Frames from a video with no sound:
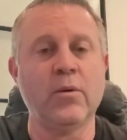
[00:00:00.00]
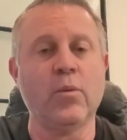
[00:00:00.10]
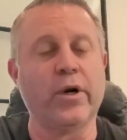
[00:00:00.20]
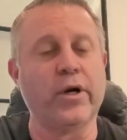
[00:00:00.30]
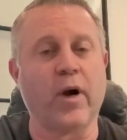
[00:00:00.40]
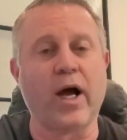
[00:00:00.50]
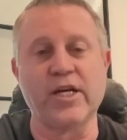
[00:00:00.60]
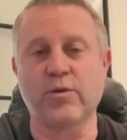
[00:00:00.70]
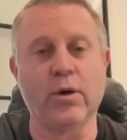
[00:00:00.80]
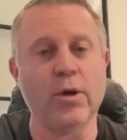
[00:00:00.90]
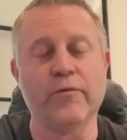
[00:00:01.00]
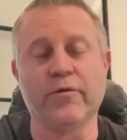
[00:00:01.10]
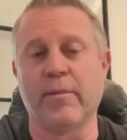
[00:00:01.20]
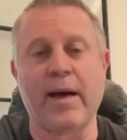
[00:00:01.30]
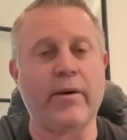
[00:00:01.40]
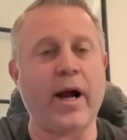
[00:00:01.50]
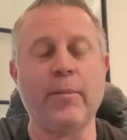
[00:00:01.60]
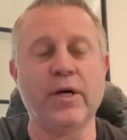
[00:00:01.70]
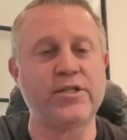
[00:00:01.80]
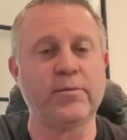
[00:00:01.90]
where your eyes roll over no matter how
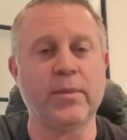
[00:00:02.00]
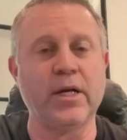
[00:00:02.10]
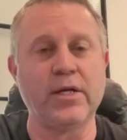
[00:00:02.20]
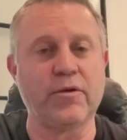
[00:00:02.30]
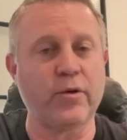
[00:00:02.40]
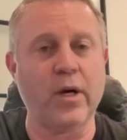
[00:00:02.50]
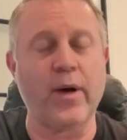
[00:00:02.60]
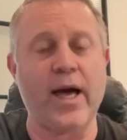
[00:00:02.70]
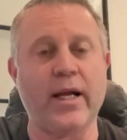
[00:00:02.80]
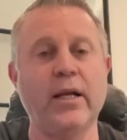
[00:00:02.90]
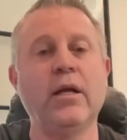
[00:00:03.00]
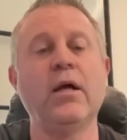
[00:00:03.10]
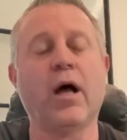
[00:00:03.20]
much money you throw at it.